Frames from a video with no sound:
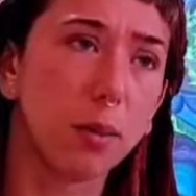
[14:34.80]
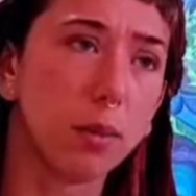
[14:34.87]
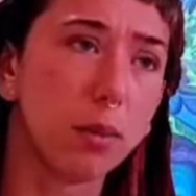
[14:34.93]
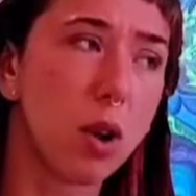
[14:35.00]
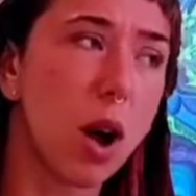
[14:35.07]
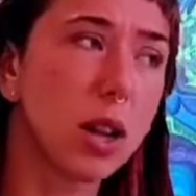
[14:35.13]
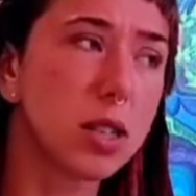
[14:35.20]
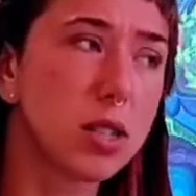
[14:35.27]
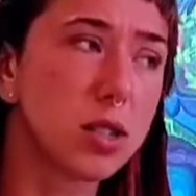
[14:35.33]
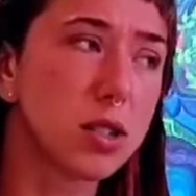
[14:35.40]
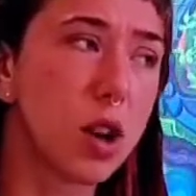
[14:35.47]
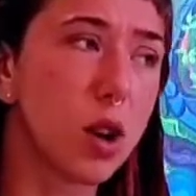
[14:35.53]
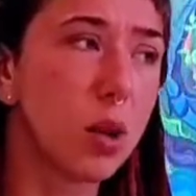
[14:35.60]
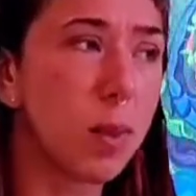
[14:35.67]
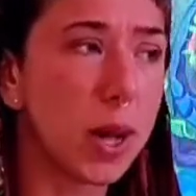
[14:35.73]
Not
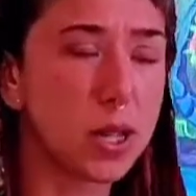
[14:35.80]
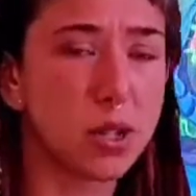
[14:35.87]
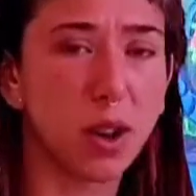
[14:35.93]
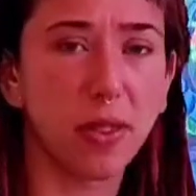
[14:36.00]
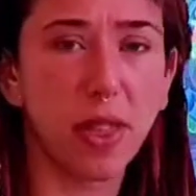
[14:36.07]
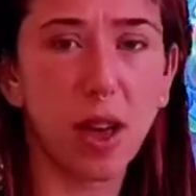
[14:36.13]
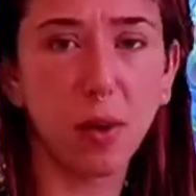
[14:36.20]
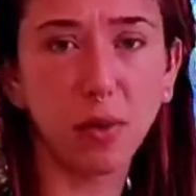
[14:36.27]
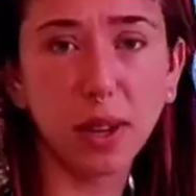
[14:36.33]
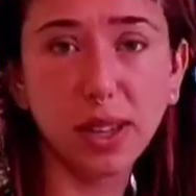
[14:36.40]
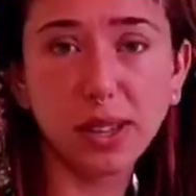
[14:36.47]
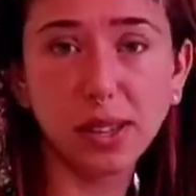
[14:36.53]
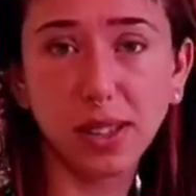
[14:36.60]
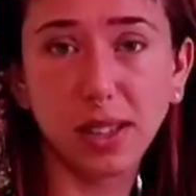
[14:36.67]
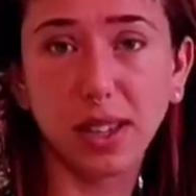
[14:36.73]
so much on that
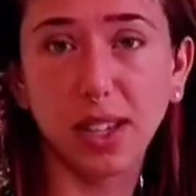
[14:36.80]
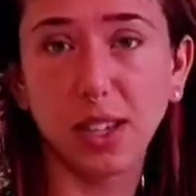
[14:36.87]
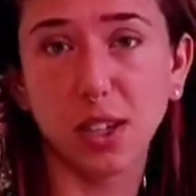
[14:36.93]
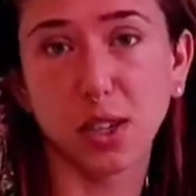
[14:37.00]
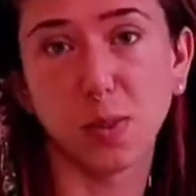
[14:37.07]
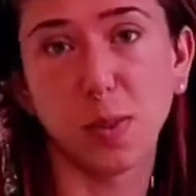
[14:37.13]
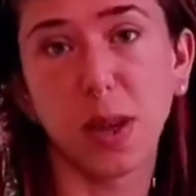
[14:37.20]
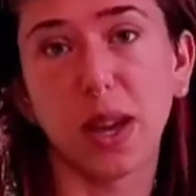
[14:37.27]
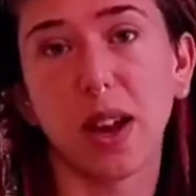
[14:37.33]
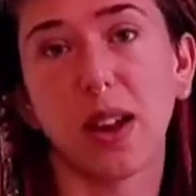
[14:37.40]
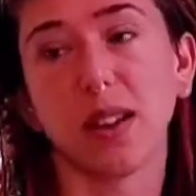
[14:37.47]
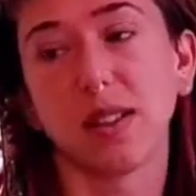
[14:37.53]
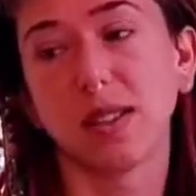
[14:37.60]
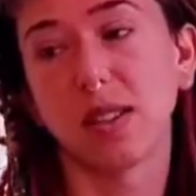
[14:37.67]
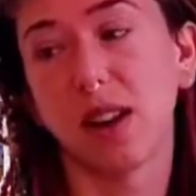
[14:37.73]
recently, just
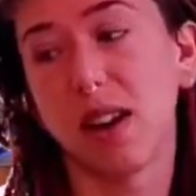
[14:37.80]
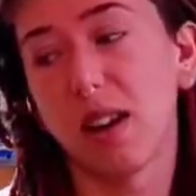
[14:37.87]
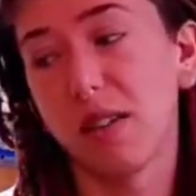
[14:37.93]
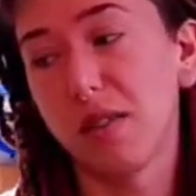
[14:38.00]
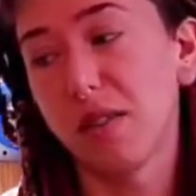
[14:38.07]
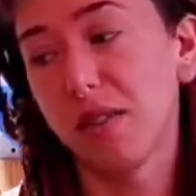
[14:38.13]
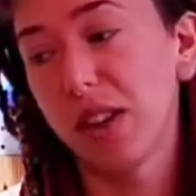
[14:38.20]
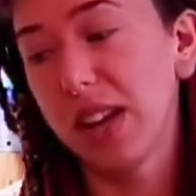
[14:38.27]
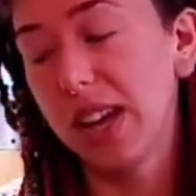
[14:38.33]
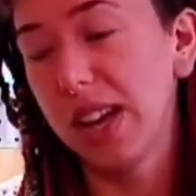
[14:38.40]
because of